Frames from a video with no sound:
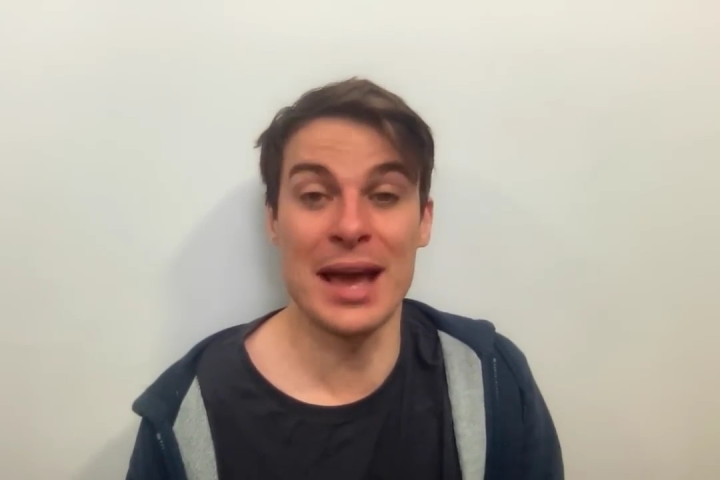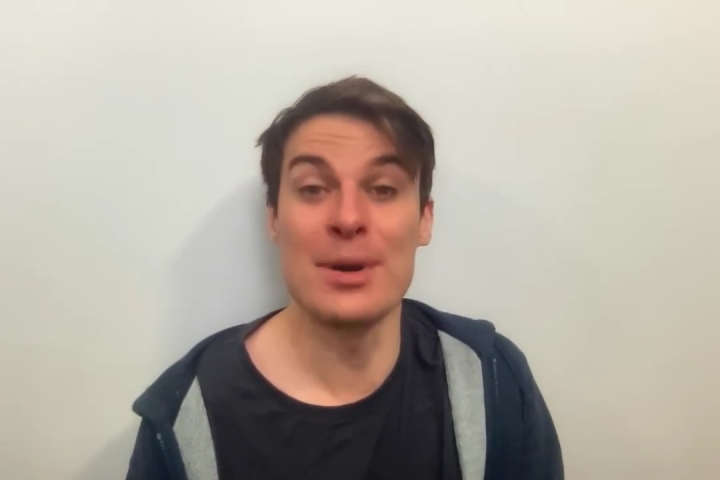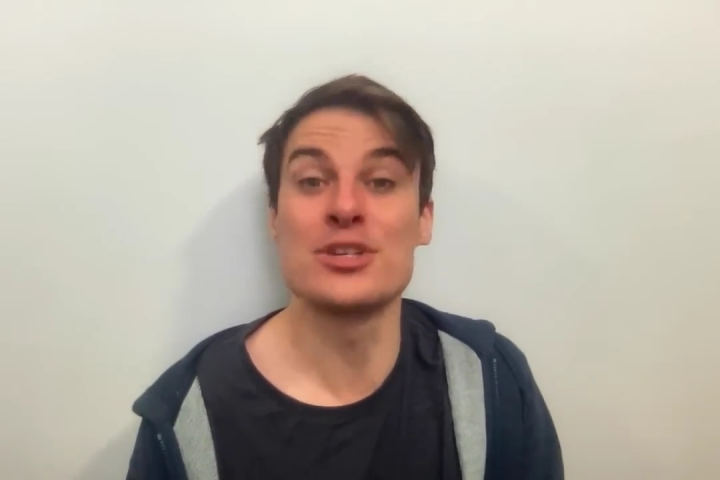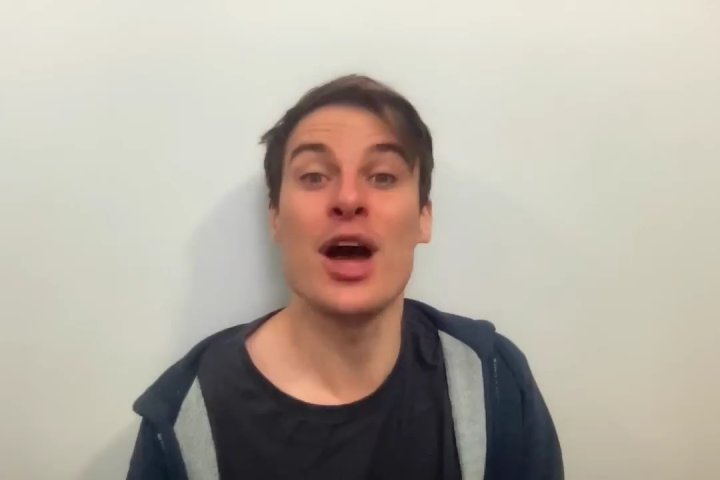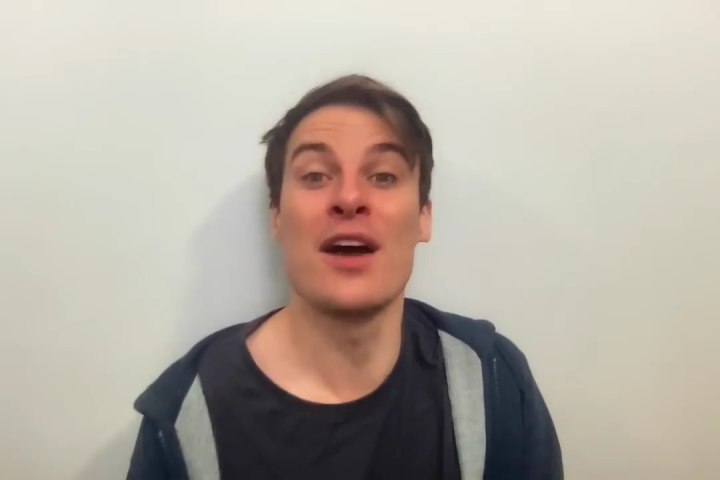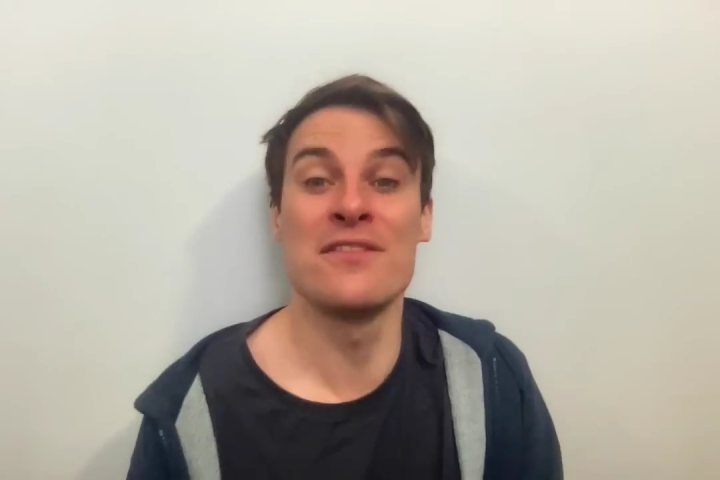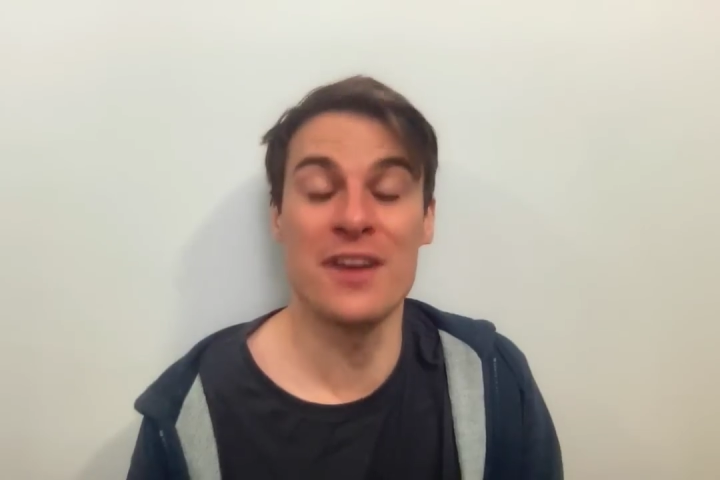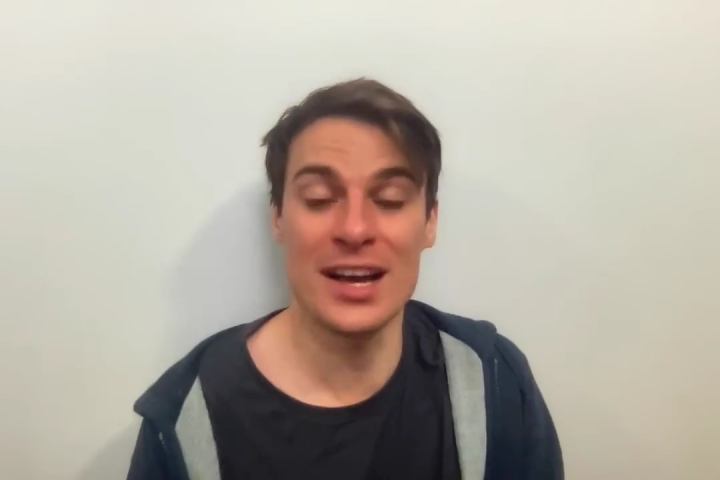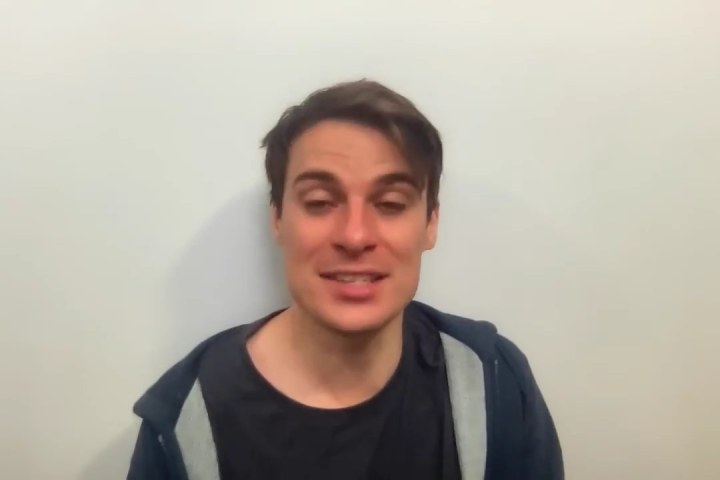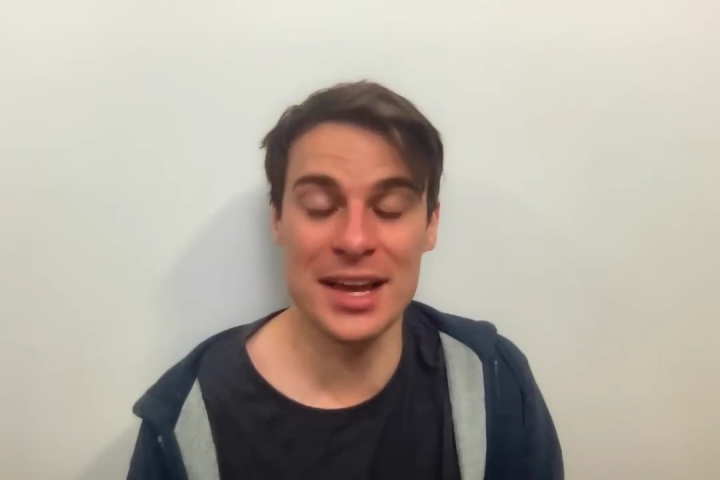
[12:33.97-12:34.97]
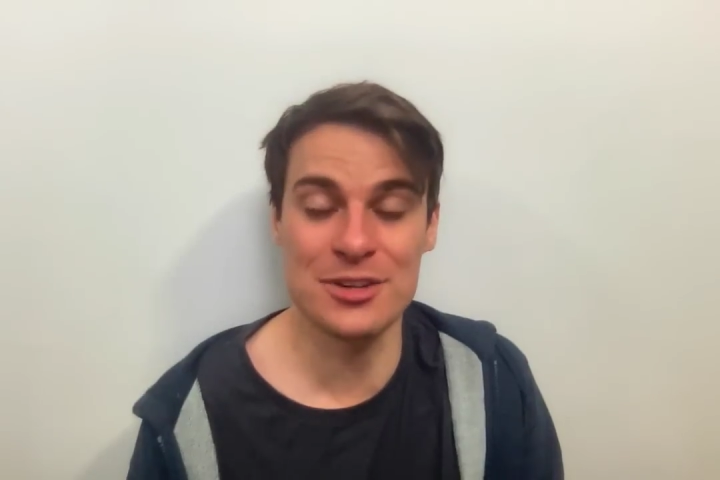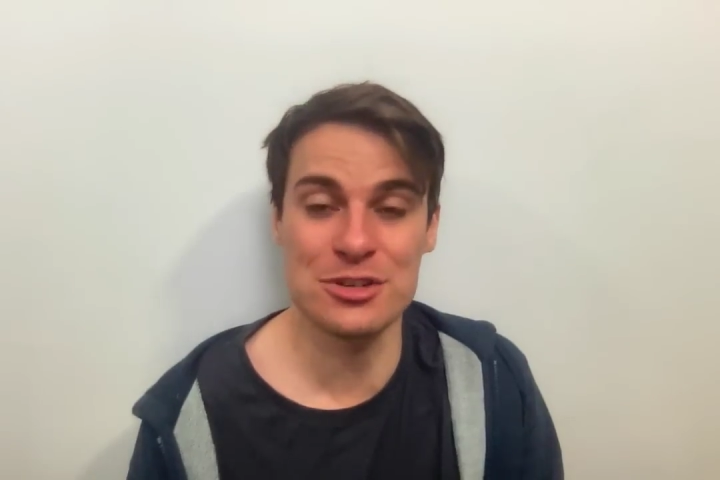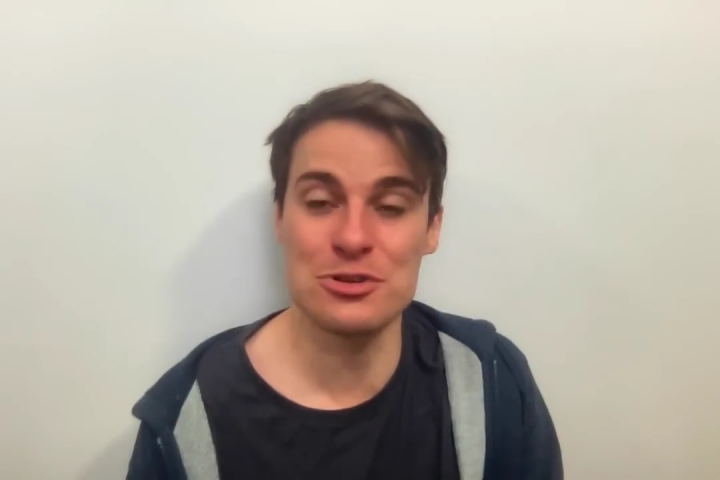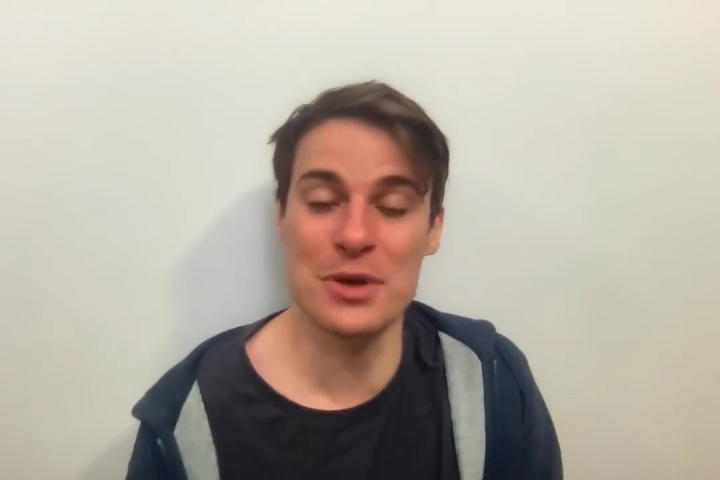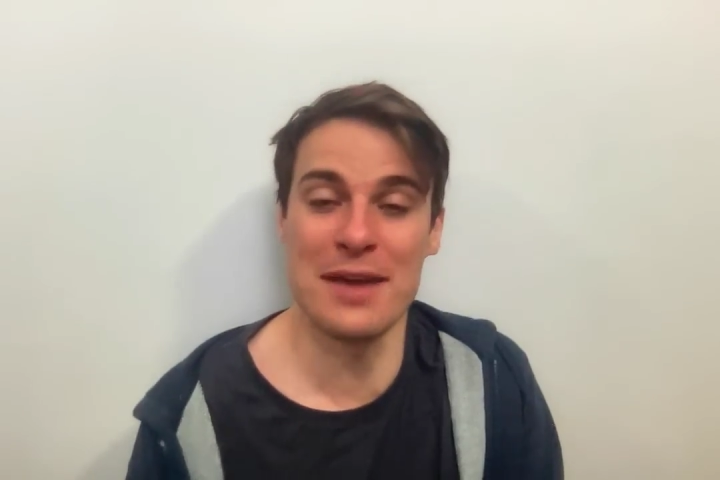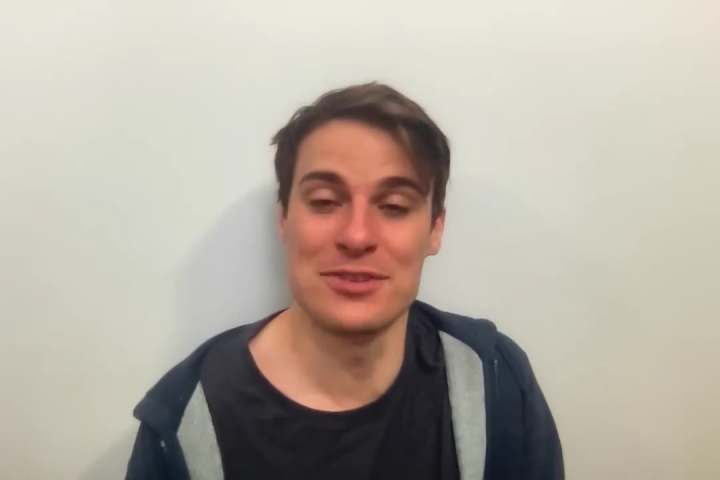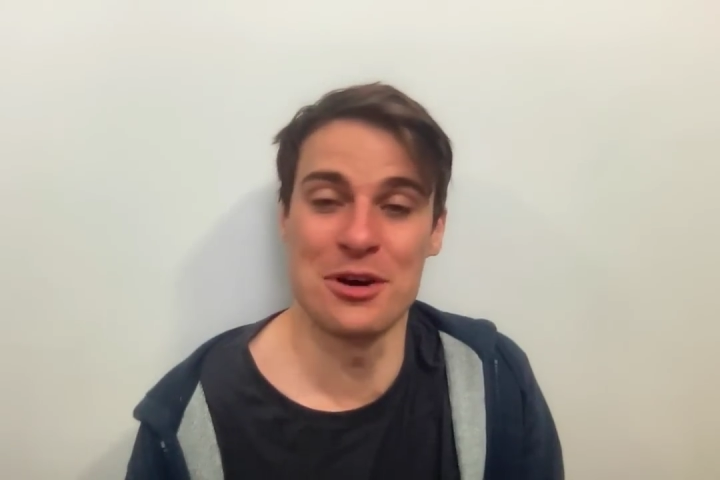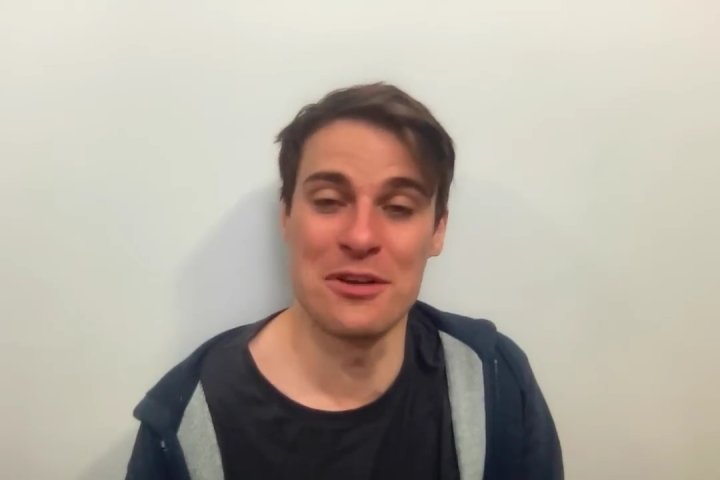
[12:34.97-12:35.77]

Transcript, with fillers: how much advice I actually do have to